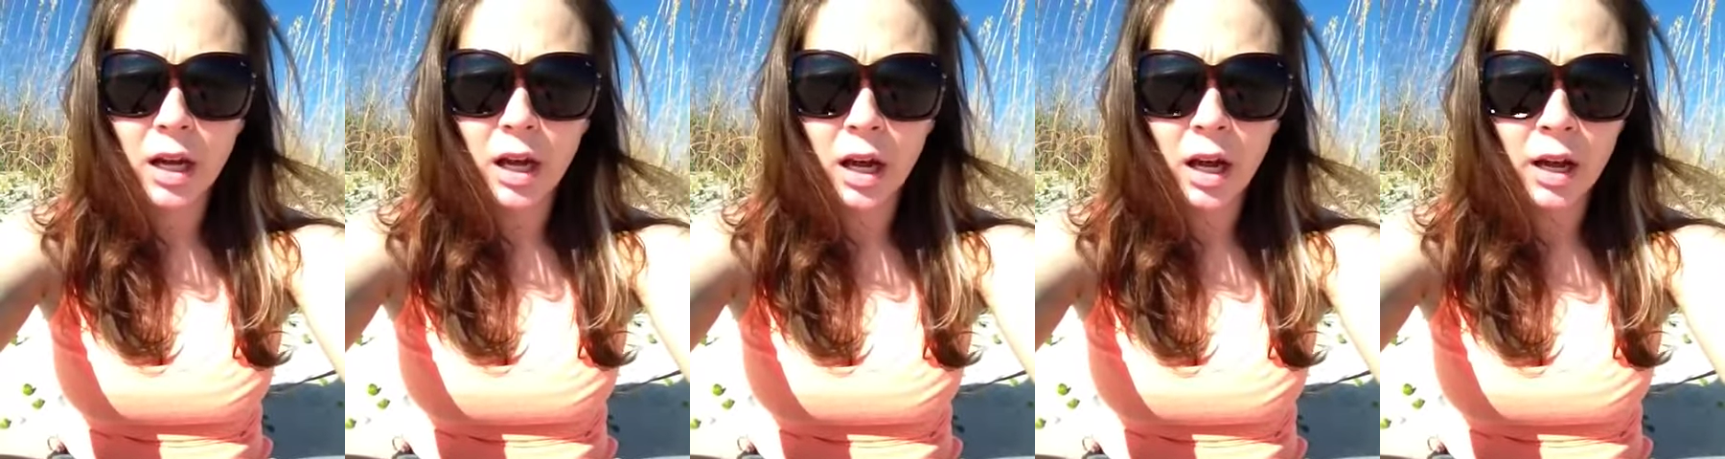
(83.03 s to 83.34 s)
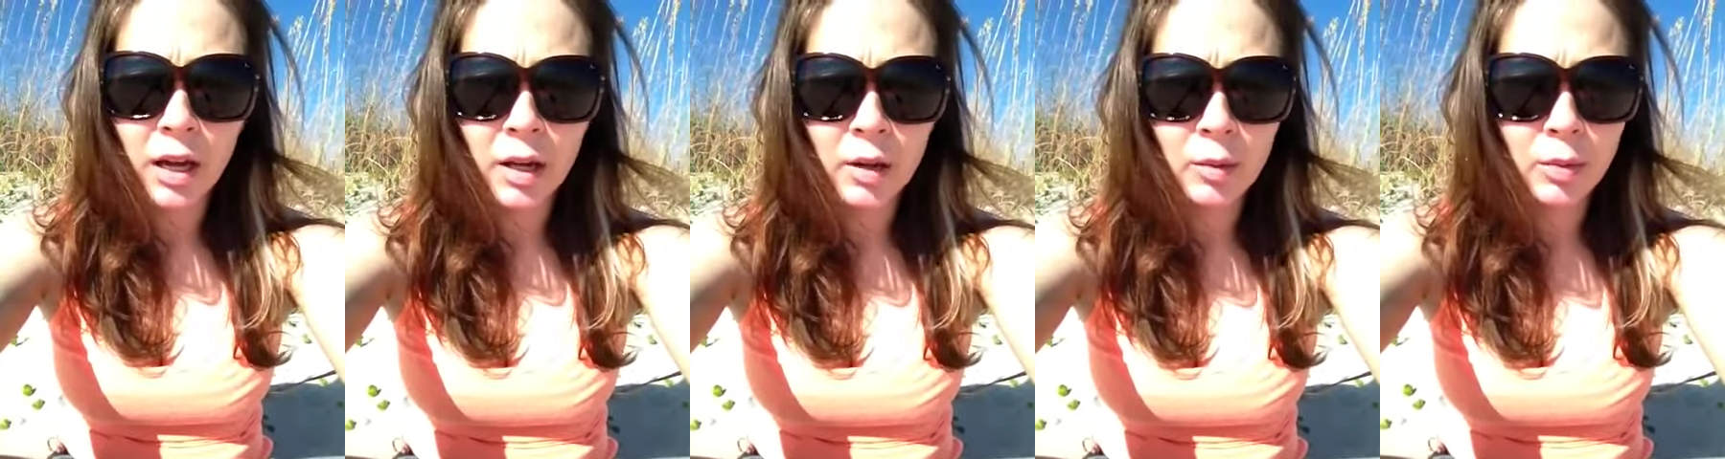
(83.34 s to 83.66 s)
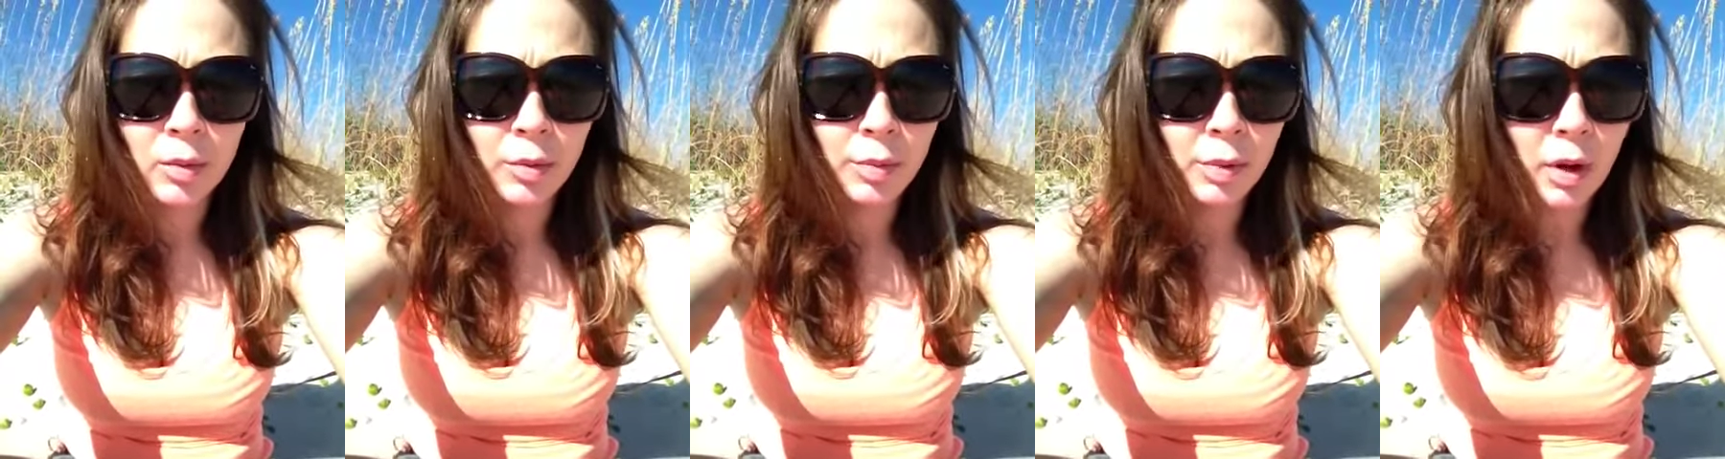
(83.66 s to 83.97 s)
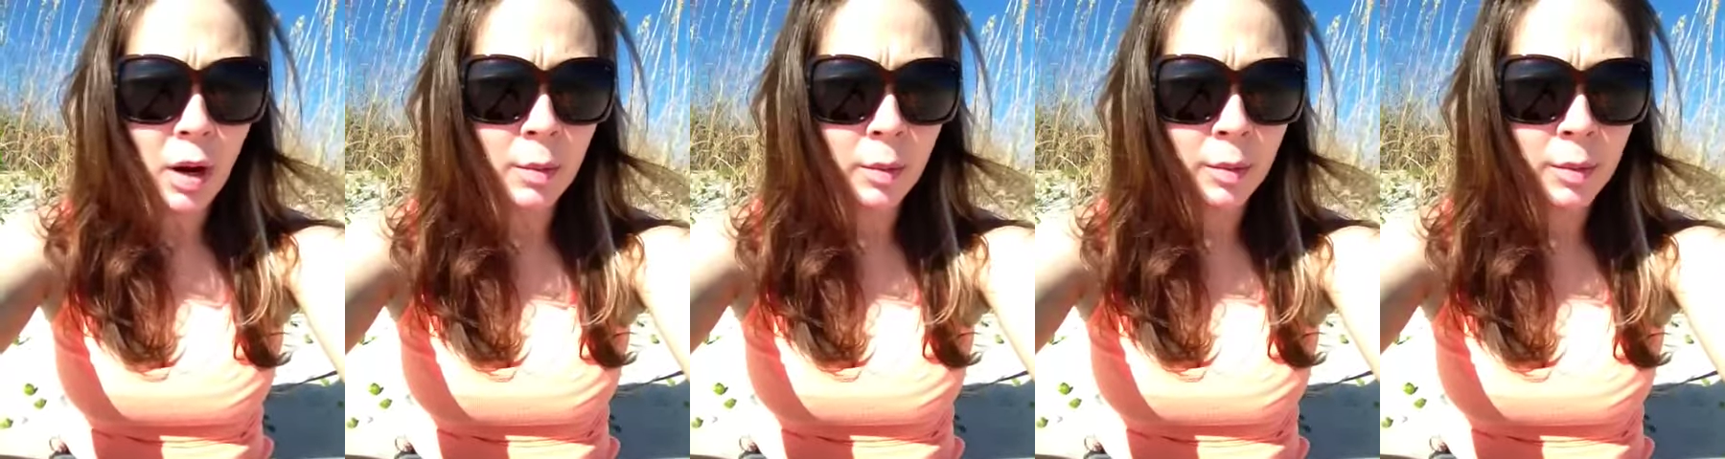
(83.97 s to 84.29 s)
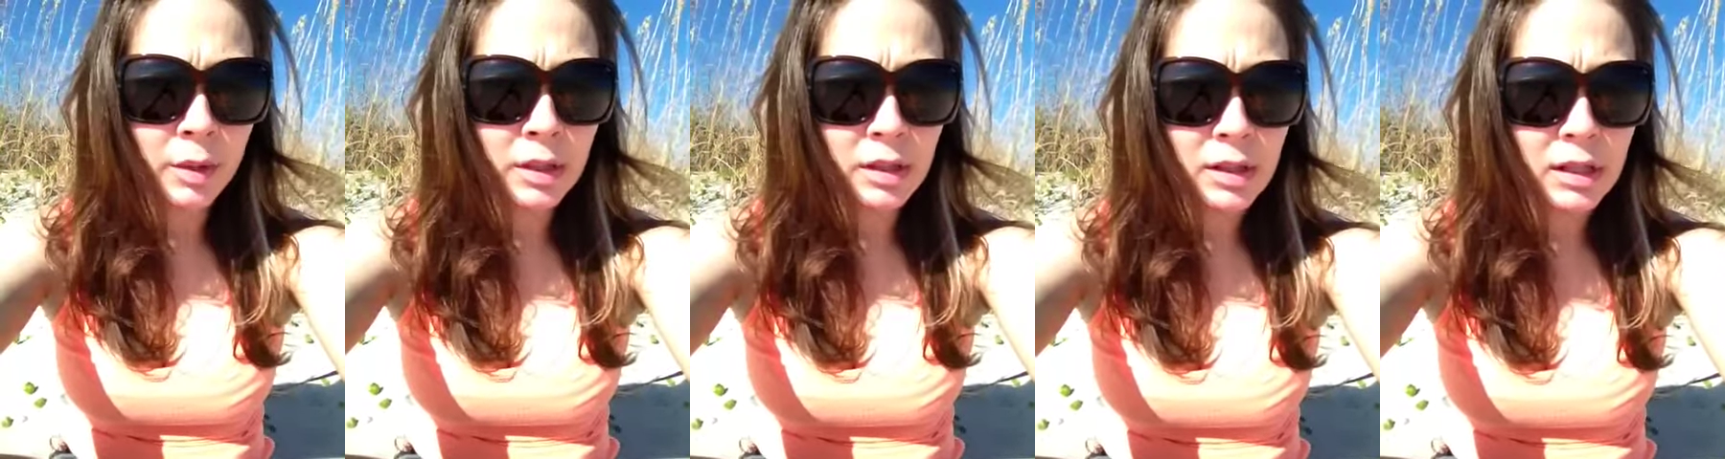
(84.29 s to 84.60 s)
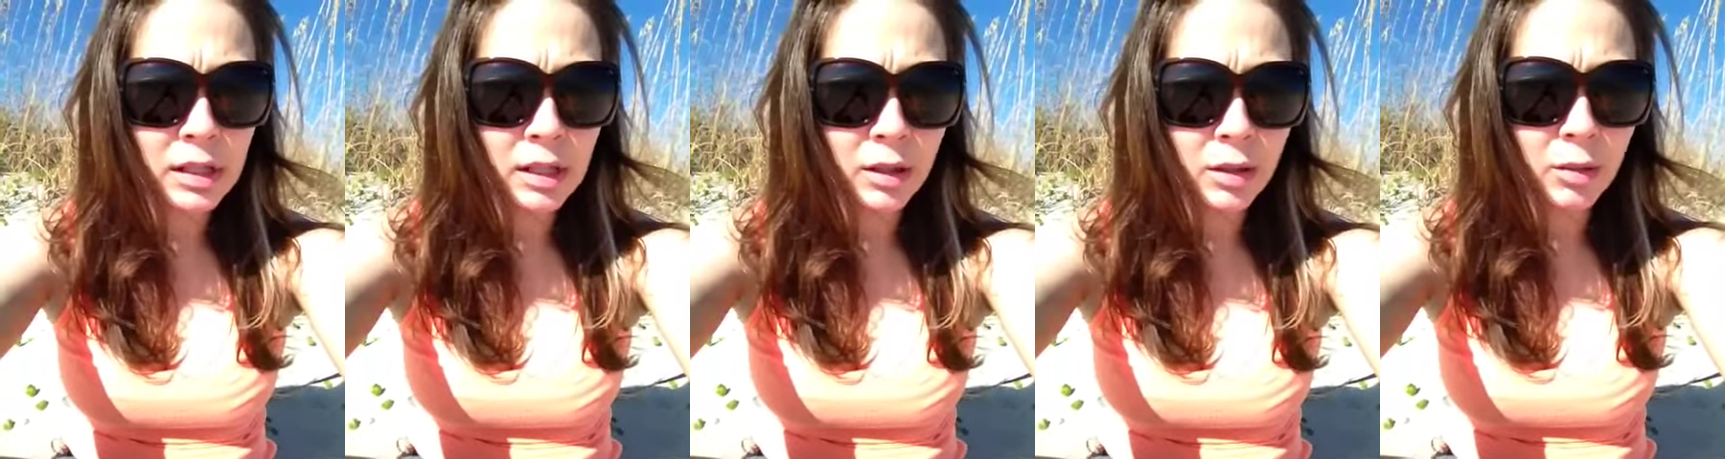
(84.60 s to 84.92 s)
I will probably
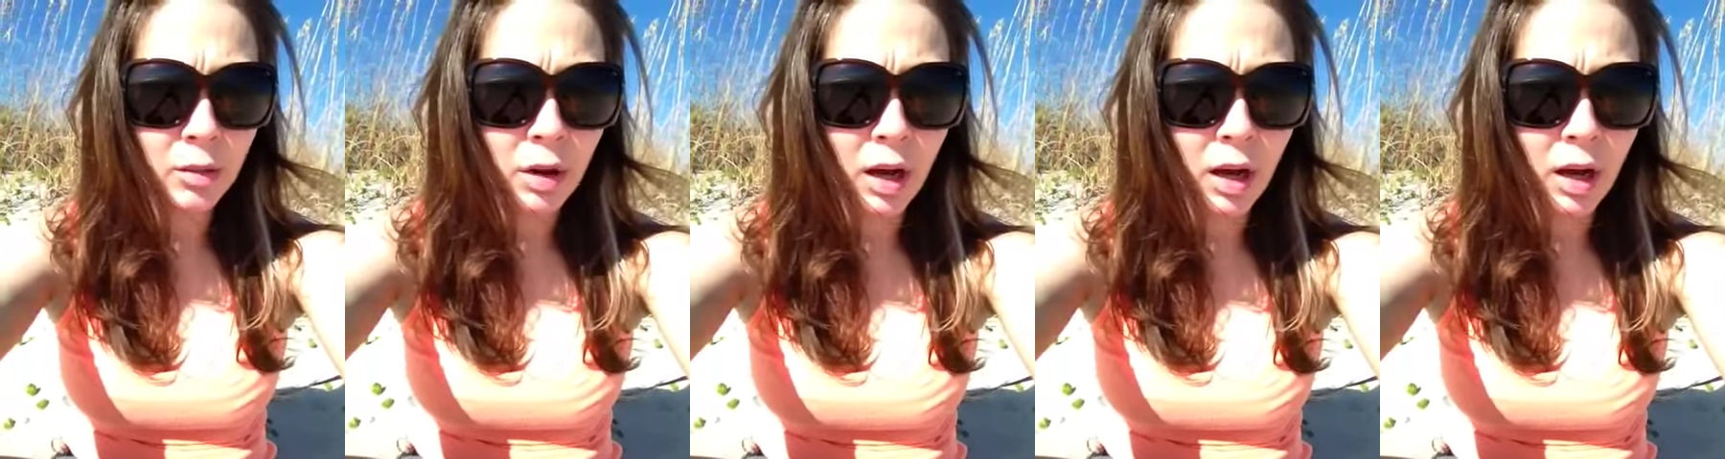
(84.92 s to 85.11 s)
see you